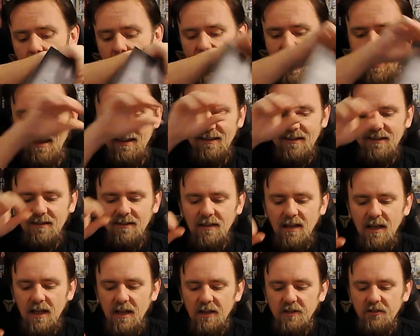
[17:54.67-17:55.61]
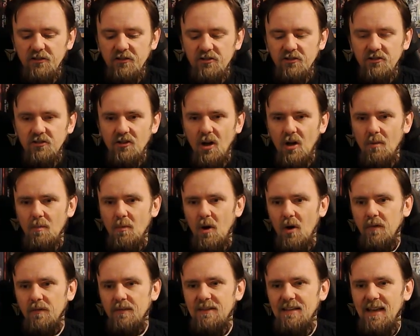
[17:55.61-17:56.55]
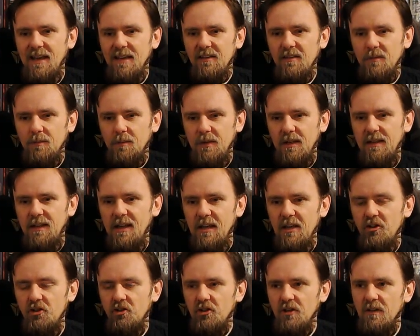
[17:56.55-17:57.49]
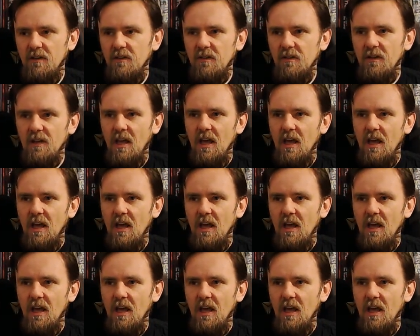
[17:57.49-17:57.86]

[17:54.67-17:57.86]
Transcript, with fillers: and some of the explanations